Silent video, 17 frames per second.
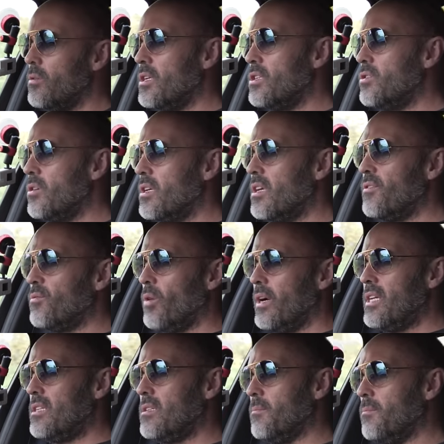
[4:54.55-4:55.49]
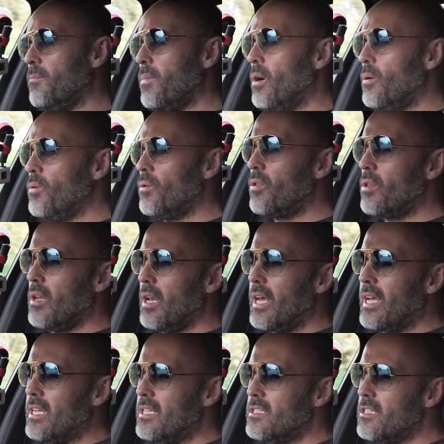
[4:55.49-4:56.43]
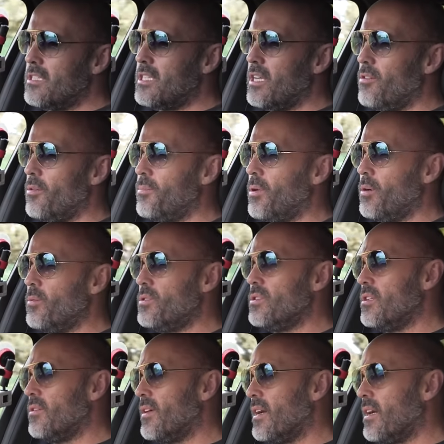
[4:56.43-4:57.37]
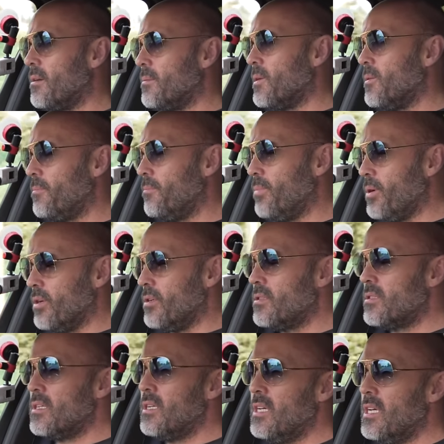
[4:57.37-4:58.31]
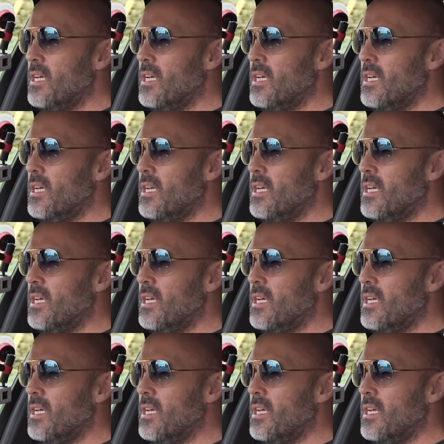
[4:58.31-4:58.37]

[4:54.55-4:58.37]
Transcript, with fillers: They should give way to both lanes as they're approaching the roundabout. But